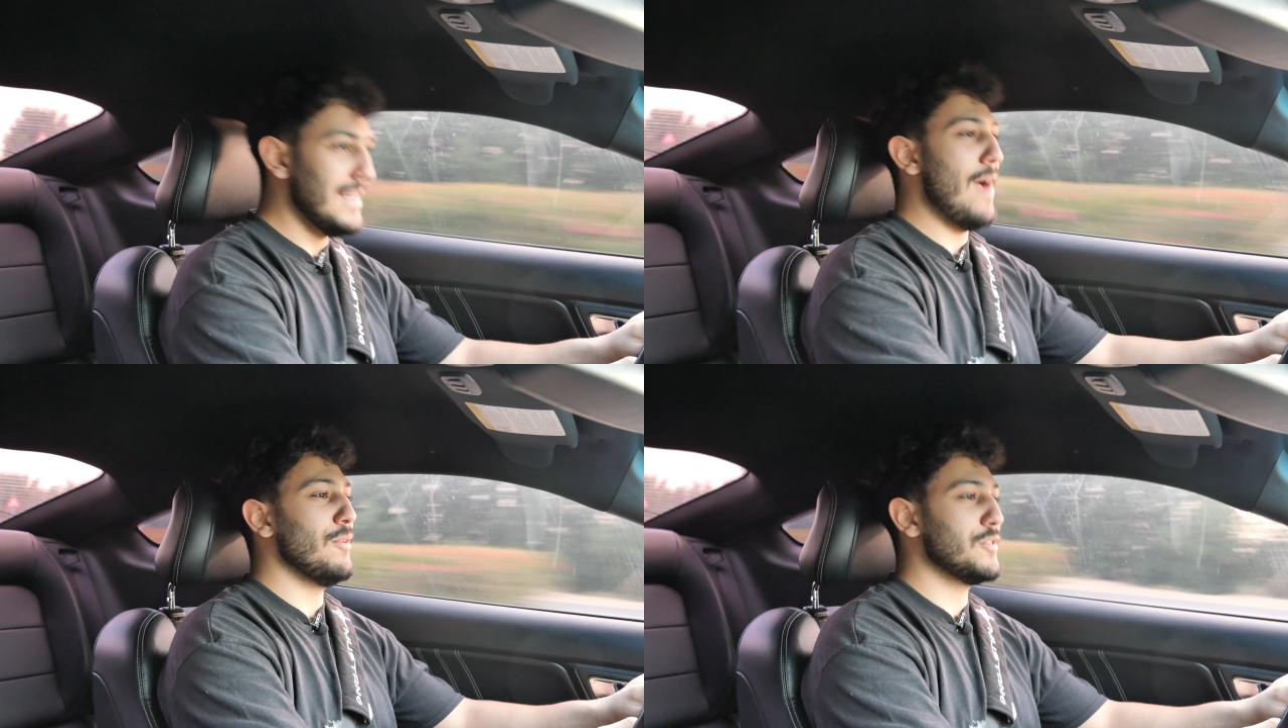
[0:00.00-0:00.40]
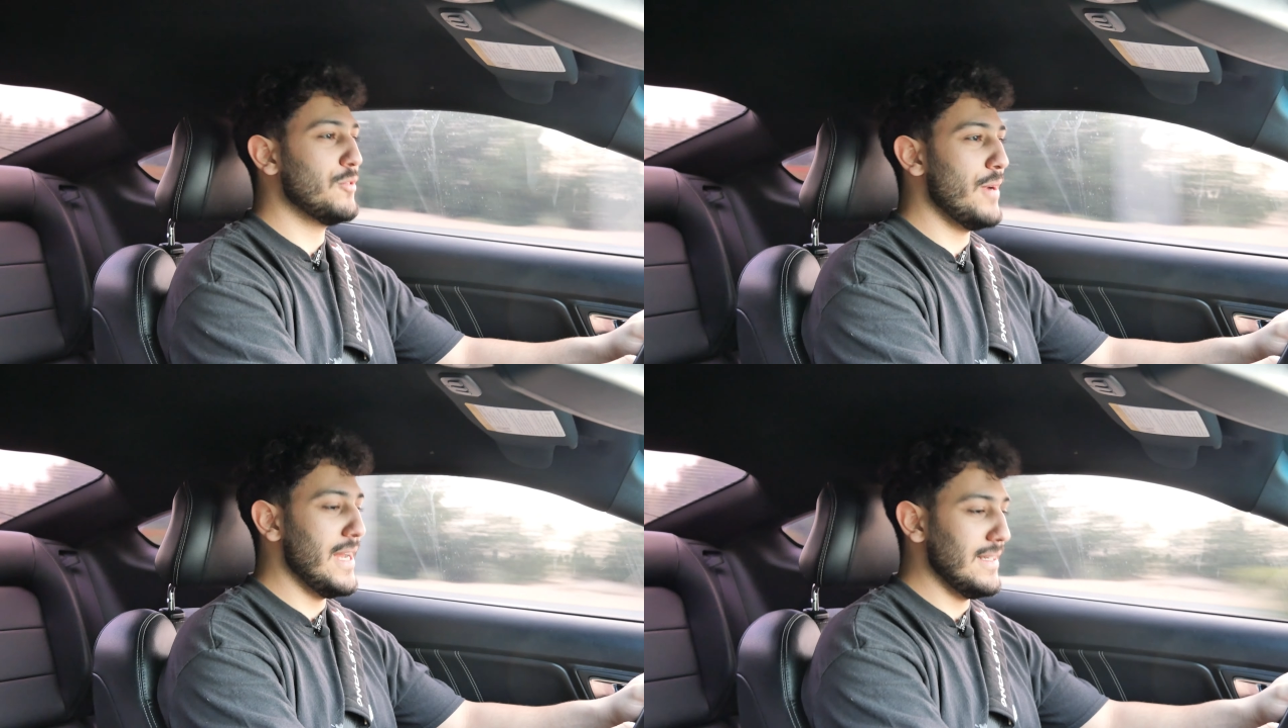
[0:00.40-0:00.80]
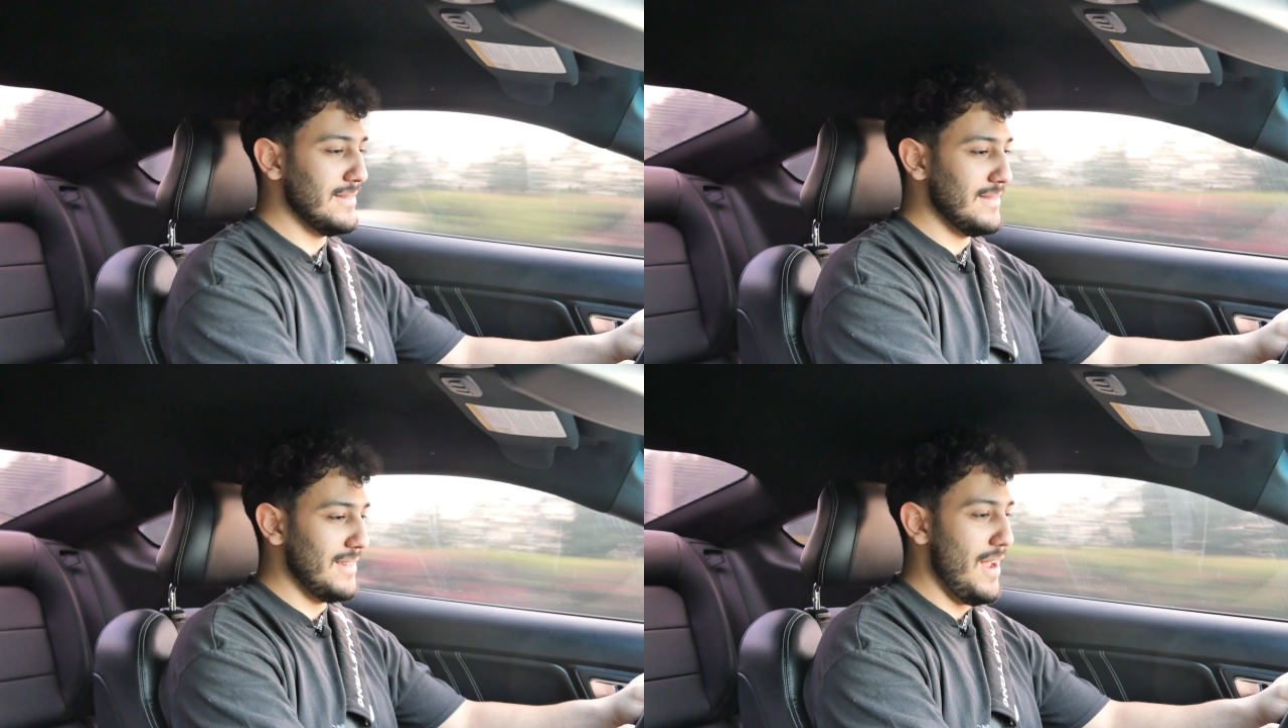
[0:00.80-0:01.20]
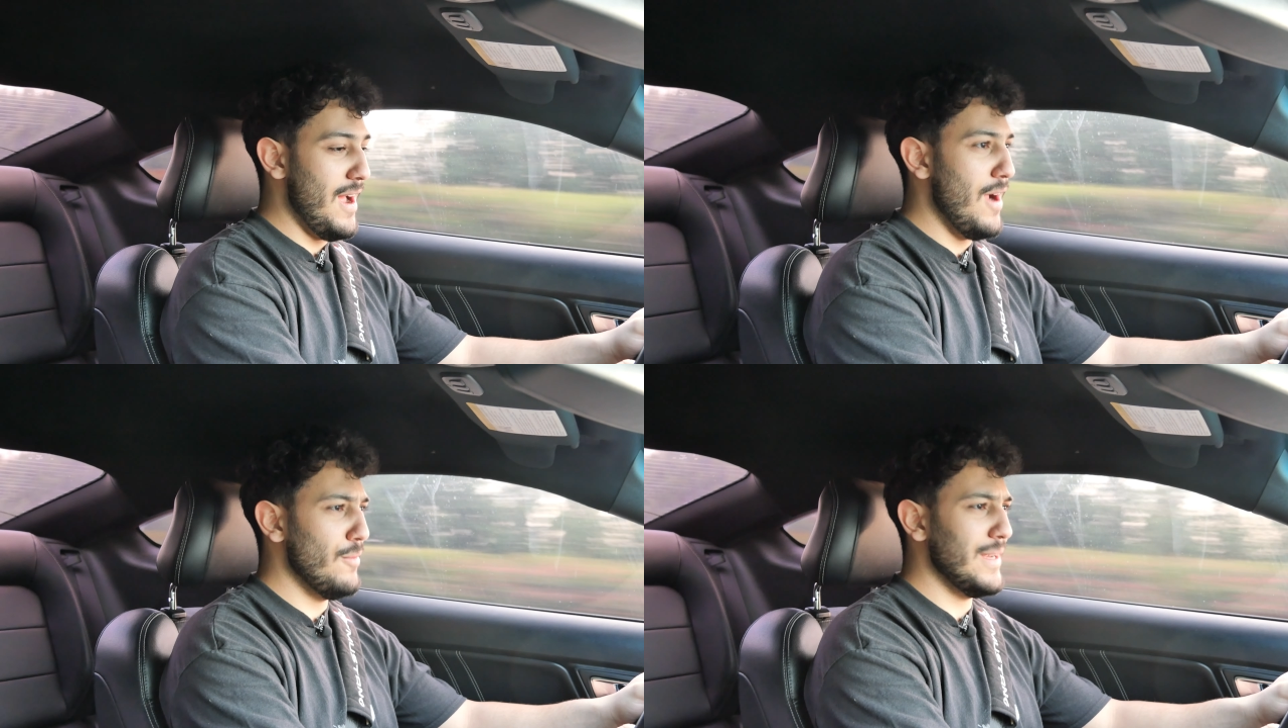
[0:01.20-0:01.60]
That was great.
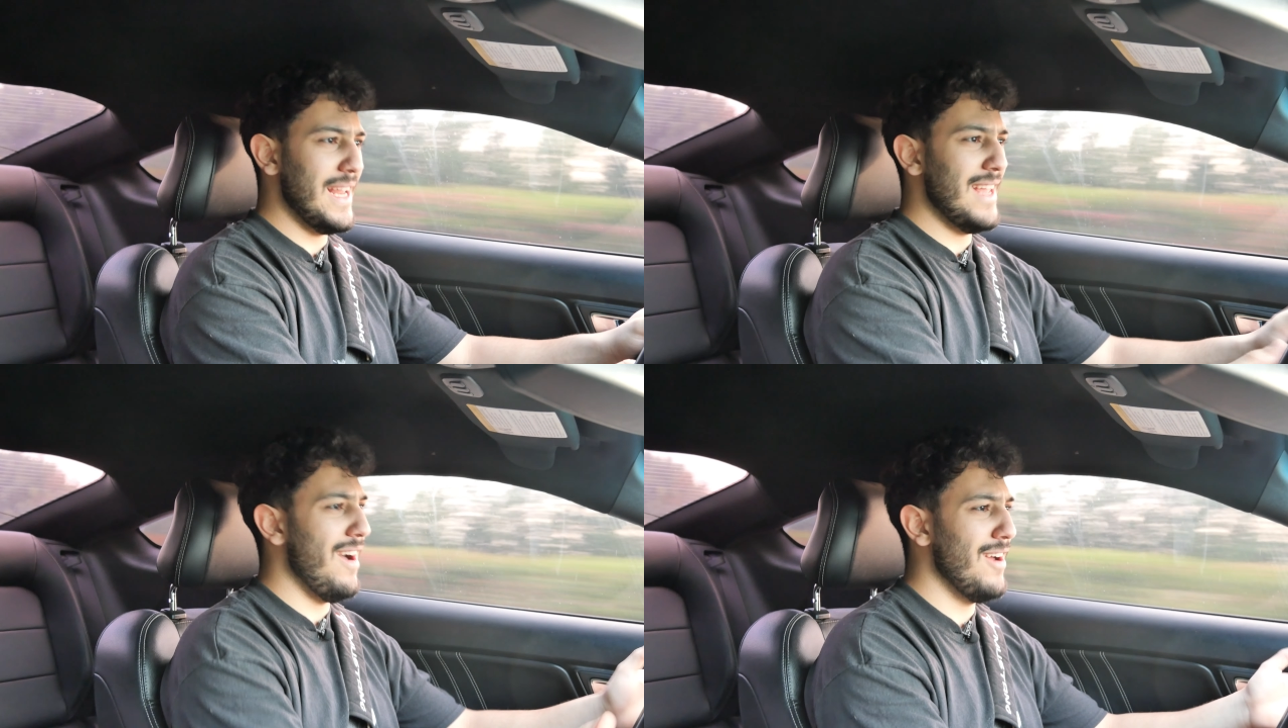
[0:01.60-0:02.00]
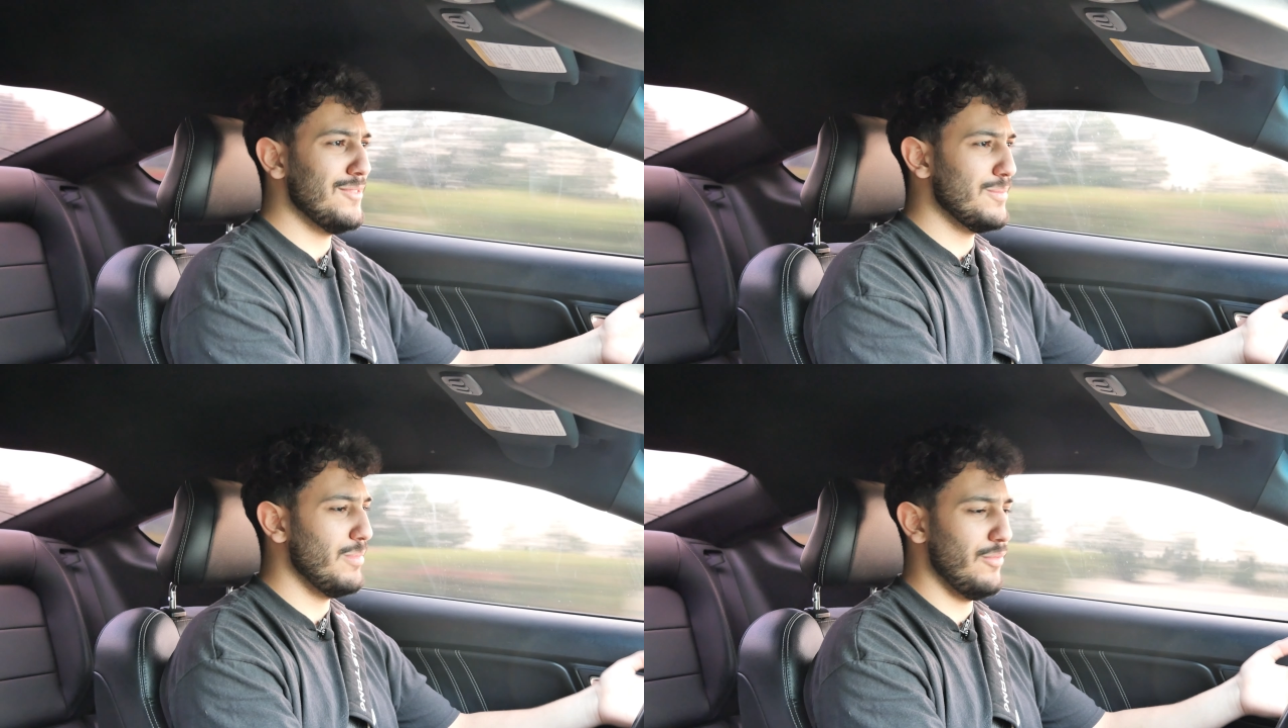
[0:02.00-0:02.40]
Are we gonna hit 100